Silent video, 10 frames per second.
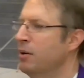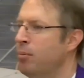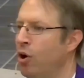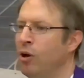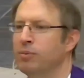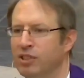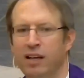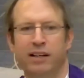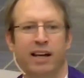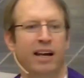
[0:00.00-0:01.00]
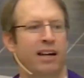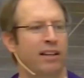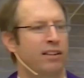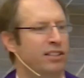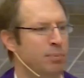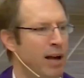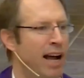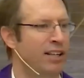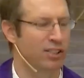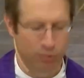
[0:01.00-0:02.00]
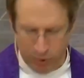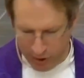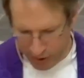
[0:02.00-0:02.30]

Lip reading: Palm Sunday, this Passion Week,